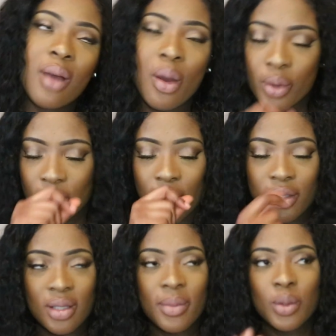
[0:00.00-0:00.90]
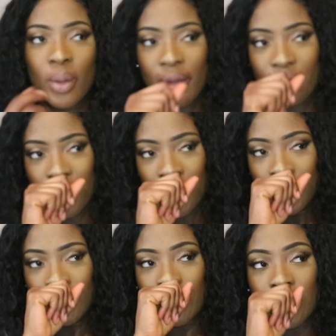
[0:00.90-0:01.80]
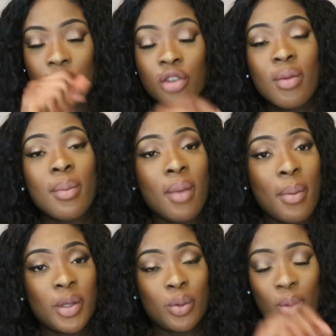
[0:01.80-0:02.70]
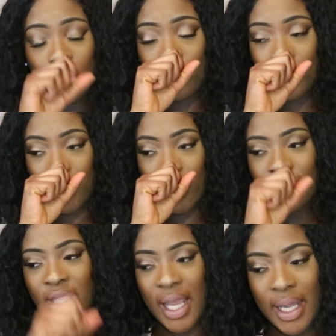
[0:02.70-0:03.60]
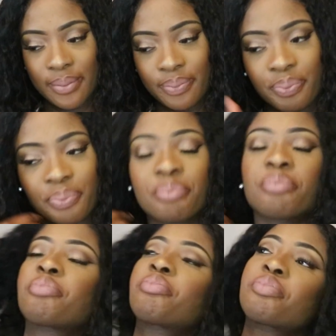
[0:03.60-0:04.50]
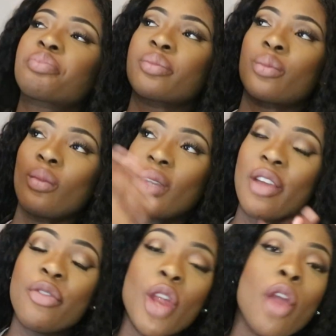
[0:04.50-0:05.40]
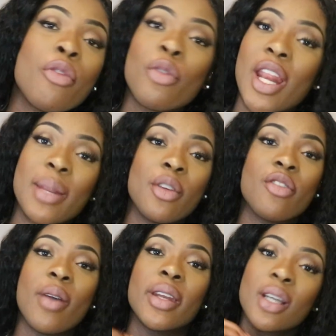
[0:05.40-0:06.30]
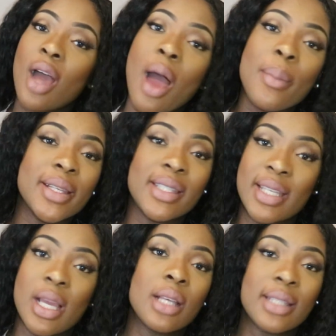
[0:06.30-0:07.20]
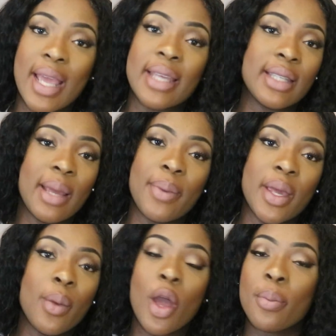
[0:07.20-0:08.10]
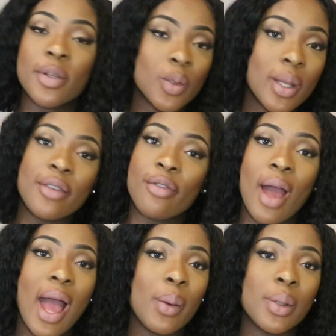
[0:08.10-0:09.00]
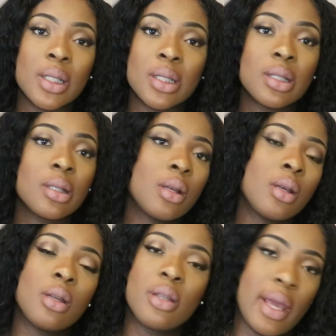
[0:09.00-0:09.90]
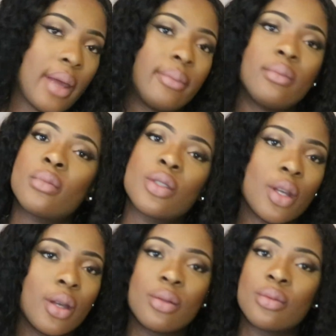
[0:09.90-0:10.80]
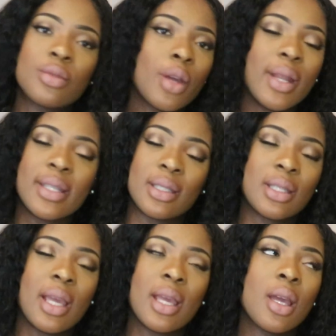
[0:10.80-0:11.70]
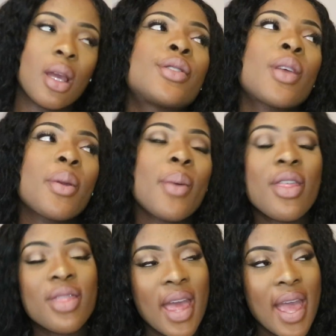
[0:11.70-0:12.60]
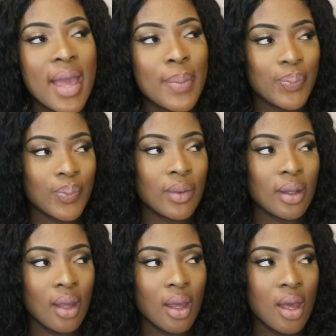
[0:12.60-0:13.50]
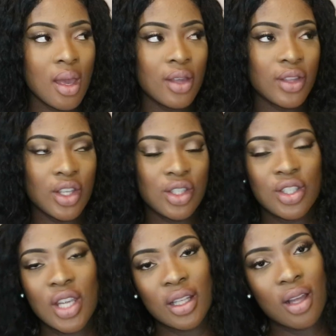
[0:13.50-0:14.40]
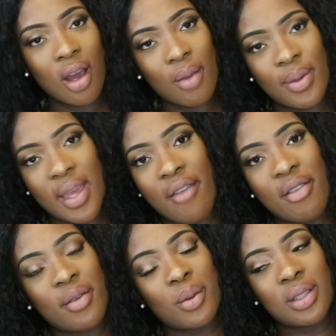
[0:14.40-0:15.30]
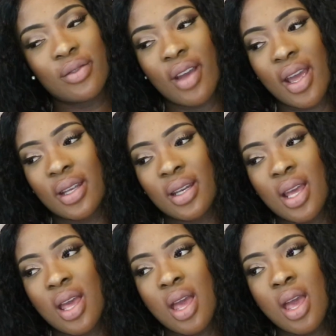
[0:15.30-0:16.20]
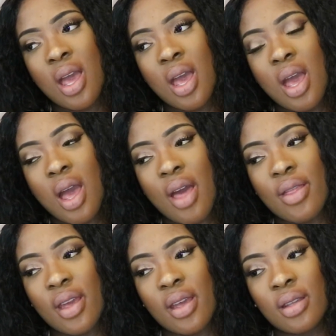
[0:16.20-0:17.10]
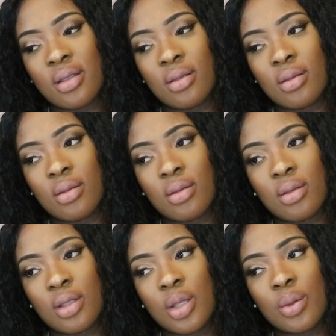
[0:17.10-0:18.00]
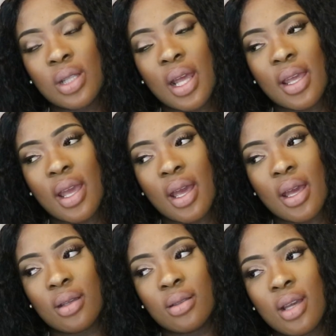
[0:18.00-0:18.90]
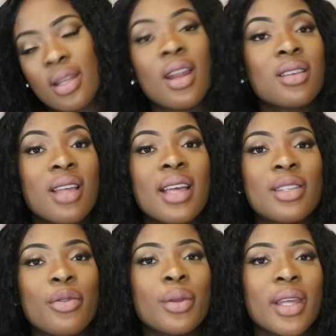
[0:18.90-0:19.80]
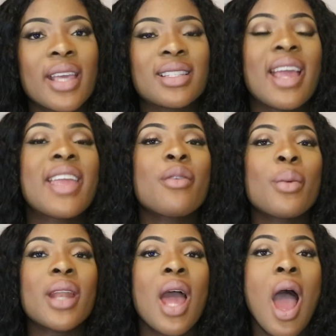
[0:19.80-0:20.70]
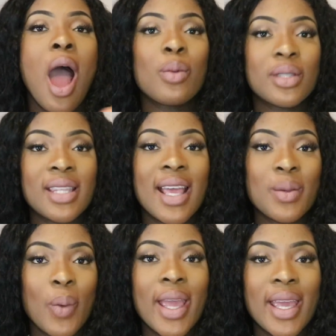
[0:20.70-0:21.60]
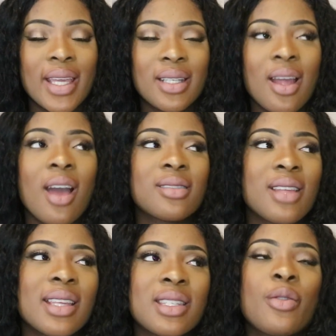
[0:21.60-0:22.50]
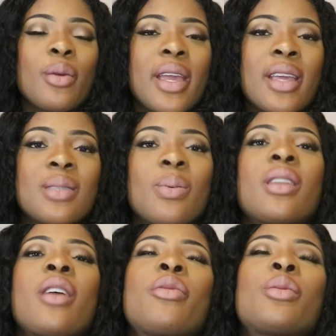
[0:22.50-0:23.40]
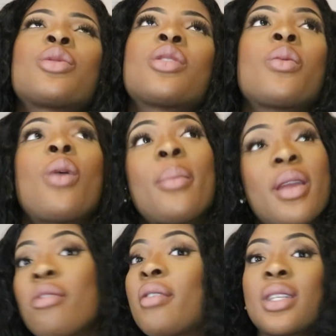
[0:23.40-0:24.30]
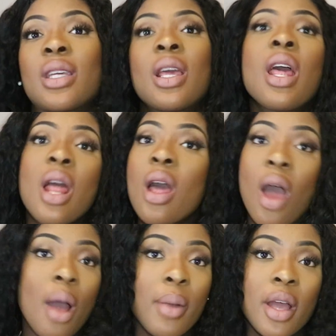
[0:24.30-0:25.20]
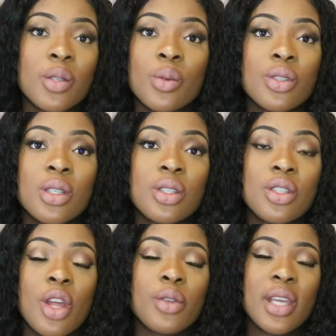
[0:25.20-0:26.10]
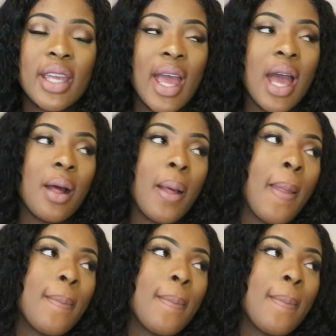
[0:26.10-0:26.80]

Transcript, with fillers: I want to go to the midwife, because I do remember my midwife saying, if you don't feel any movement, come and see us ASAP, but over 24 hours, yeah, so don't hesitate. So we went there, then she checked the heartbeat, everything was fine, and then she was like, yeah. And then I started to feel the kicks. Like, even when I was there waiting, I started to feel kicks, but I thought, you know what, I'm here already. I might as well just, you know, check it out.